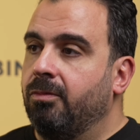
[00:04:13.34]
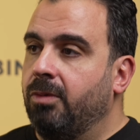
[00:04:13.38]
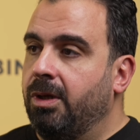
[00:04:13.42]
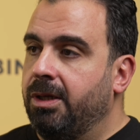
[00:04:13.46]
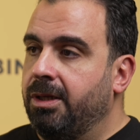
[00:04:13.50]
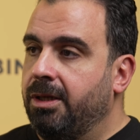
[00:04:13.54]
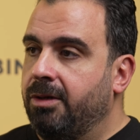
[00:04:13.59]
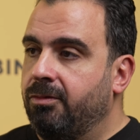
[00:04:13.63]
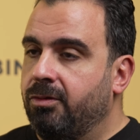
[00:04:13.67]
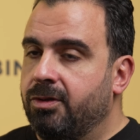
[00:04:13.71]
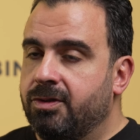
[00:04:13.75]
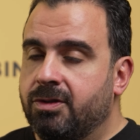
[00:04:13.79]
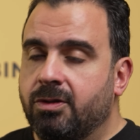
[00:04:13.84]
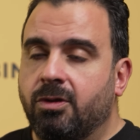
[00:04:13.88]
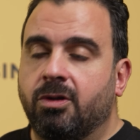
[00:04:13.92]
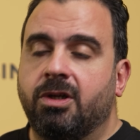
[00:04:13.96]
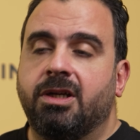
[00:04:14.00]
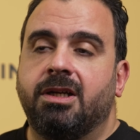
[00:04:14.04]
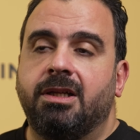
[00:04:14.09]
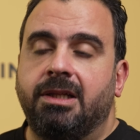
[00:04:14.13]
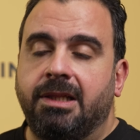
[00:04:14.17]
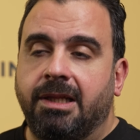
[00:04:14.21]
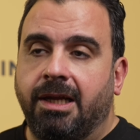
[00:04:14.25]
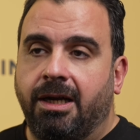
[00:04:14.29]
when there is no
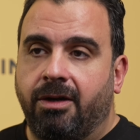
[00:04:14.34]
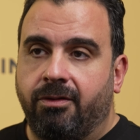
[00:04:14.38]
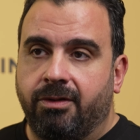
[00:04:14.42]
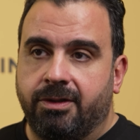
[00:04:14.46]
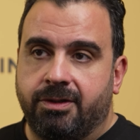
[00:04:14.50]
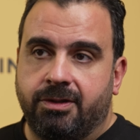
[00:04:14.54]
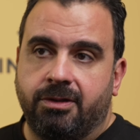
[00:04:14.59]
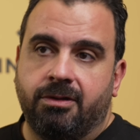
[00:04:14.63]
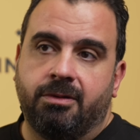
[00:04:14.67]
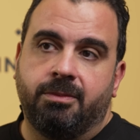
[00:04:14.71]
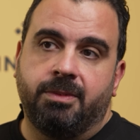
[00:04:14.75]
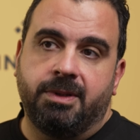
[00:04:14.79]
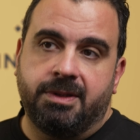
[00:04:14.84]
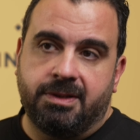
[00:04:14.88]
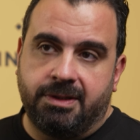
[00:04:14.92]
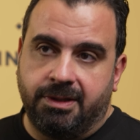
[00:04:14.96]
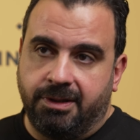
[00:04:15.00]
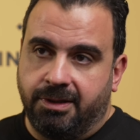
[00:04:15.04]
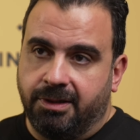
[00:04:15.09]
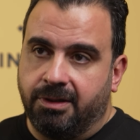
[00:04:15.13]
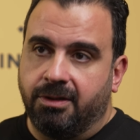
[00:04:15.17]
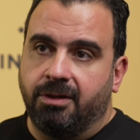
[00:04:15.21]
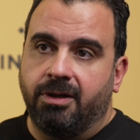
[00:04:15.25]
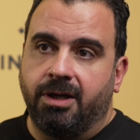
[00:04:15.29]
clarity, obviously
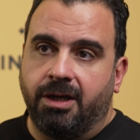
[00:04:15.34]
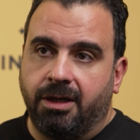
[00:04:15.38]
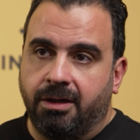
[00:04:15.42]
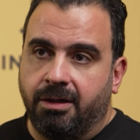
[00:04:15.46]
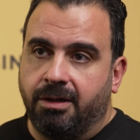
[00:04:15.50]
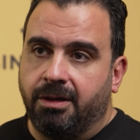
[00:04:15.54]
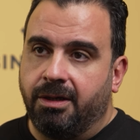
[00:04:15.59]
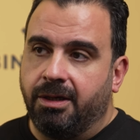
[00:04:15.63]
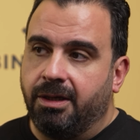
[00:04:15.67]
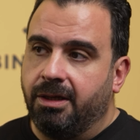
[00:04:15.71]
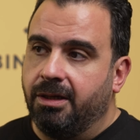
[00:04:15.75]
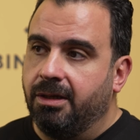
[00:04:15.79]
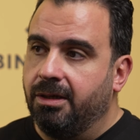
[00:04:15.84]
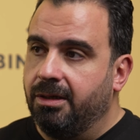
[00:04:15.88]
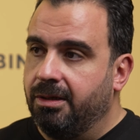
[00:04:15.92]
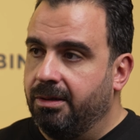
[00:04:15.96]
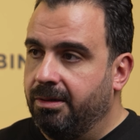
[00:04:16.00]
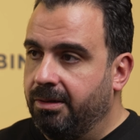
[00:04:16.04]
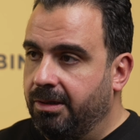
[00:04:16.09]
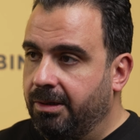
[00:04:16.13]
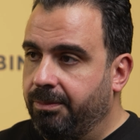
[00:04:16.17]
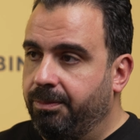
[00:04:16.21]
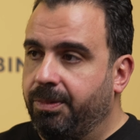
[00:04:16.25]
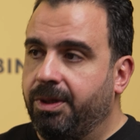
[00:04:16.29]
the gray area
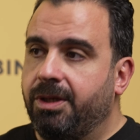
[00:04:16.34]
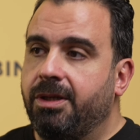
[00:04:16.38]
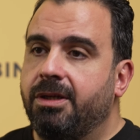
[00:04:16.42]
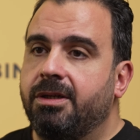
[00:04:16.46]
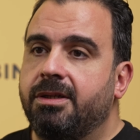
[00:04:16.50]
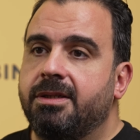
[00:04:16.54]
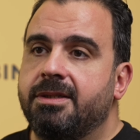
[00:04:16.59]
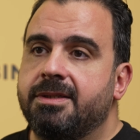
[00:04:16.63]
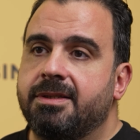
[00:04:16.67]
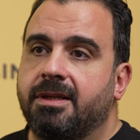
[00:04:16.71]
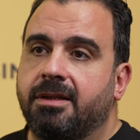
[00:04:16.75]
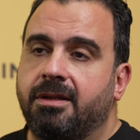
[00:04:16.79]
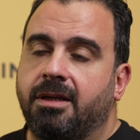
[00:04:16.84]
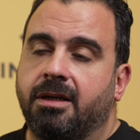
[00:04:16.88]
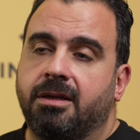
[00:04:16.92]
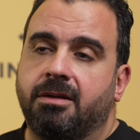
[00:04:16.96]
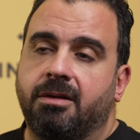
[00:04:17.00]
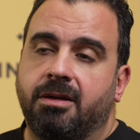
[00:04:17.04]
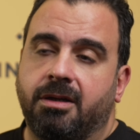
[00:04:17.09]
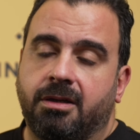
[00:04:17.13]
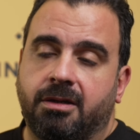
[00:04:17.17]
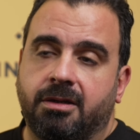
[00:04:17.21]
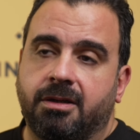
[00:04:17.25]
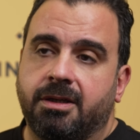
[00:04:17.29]
appears, and that
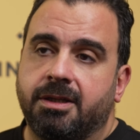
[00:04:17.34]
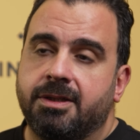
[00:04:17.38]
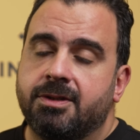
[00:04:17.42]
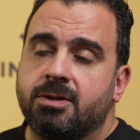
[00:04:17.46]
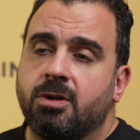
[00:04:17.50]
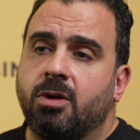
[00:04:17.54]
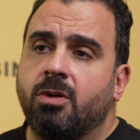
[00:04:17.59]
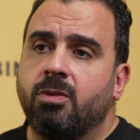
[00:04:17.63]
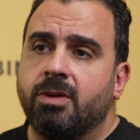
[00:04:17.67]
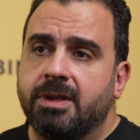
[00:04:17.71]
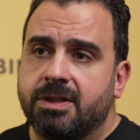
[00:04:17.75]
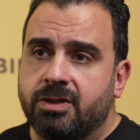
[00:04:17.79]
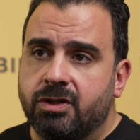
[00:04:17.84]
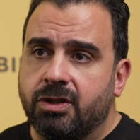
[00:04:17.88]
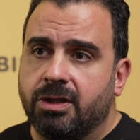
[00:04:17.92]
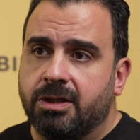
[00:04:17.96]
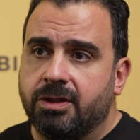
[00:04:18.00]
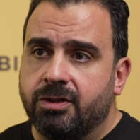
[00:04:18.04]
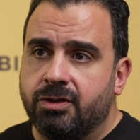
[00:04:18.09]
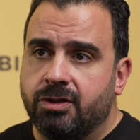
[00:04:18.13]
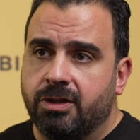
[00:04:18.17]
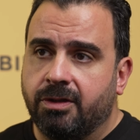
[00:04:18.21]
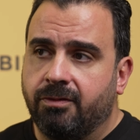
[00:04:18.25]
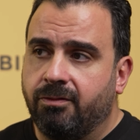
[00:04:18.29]
gray area is always
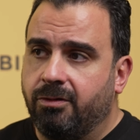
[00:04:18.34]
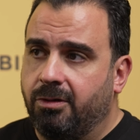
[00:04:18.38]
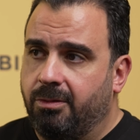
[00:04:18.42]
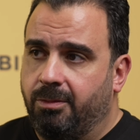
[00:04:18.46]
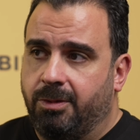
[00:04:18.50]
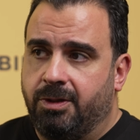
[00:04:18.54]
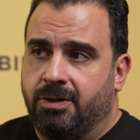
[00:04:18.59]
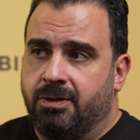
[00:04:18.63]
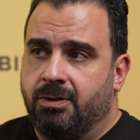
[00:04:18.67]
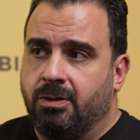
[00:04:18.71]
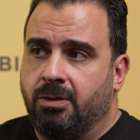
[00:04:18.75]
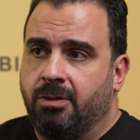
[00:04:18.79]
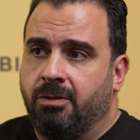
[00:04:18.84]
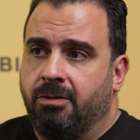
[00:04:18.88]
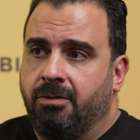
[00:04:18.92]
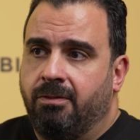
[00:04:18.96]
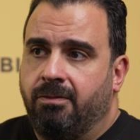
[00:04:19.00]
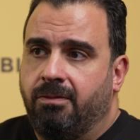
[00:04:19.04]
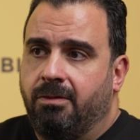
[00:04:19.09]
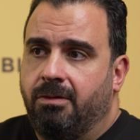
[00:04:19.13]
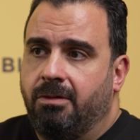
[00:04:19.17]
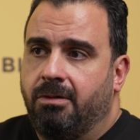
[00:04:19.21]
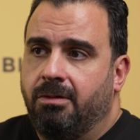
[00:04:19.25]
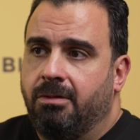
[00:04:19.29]
challenging for me. So
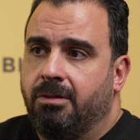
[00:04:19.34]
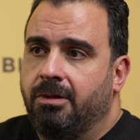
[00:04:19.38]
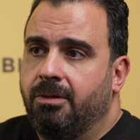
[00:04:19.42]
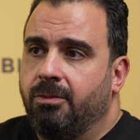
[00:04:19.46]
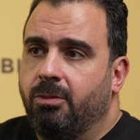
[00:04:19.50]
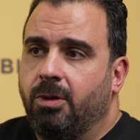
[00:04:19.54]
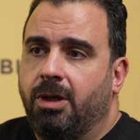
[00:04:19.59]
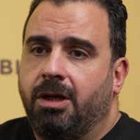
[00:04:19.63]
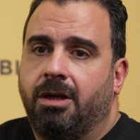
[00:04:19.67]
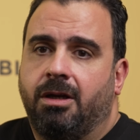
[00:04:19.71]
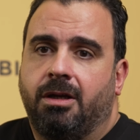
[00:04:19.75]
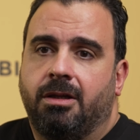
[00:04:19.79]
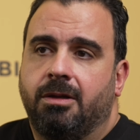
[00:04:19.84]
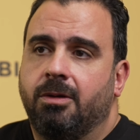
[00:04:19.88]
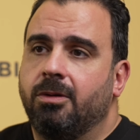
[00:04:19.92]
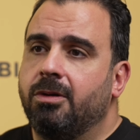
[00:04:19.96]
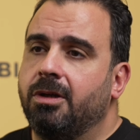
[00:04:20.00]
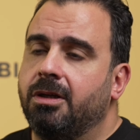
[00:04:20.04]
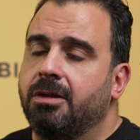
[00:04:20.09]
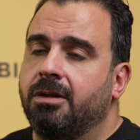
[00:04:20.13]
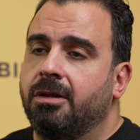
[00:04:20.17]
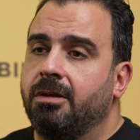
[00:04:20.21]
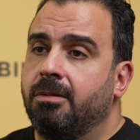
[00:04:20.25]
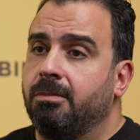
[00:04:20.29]
for the way I look
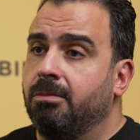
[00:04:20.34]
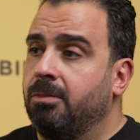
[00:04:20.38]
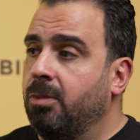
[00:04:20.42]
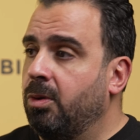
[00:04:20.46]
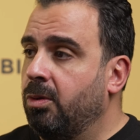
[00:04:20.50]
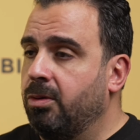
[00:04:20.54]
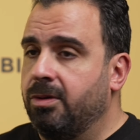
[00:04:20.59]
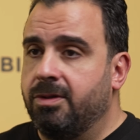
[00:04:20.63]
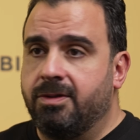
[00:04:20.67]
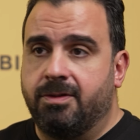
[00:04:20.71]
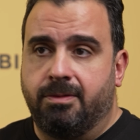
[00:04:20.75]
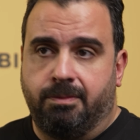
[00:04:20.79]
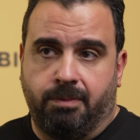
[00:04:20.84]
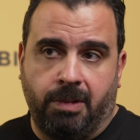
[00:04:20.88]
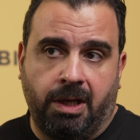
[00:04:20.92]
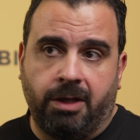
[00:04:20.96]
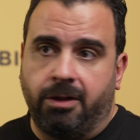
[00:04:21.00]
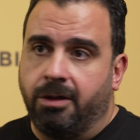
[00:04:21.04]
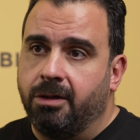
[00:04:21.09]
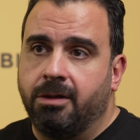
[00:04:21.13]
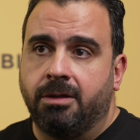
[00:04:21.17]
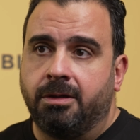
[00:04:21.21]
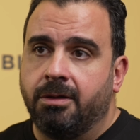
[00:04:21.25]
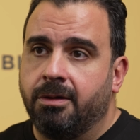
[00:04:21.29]
at it, more is
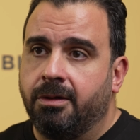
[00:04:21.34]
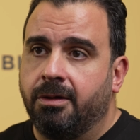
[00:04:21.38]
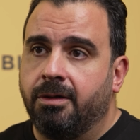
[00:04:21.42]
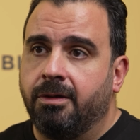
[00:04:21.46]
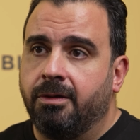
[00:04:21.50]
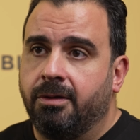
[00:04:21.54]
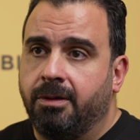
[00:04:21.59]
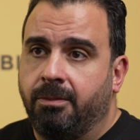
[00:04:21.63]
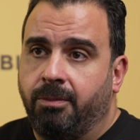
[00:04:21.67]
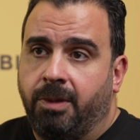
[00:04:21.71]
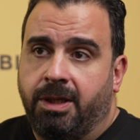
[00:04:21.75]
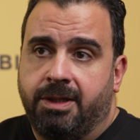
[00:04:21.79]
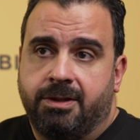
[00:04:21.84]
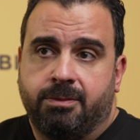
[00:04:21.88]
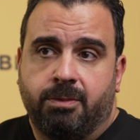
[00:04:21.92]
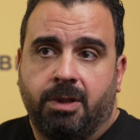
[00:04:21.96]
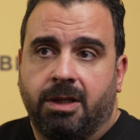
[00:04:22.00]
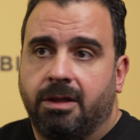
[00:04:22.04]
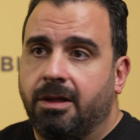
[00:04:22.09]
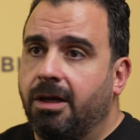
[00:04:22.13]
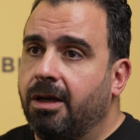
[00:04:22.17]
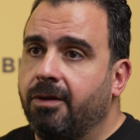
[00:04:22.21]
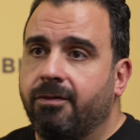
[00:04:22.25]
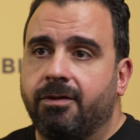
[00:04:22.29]
better. It makes my
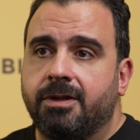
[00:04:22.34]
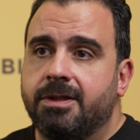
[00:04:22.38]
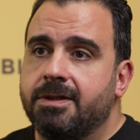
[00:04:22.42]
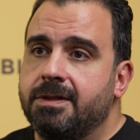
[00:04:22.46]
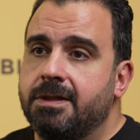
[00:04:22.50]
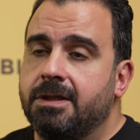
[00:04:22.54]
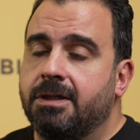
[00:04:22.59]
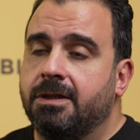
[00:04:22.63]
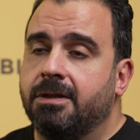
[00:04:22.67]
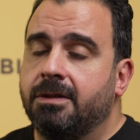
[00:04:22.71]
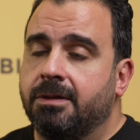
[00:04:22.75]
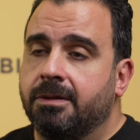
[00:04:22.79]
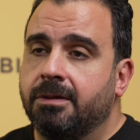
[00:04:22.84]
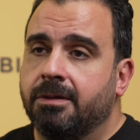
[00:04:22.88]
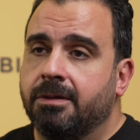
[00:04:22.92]
life easier.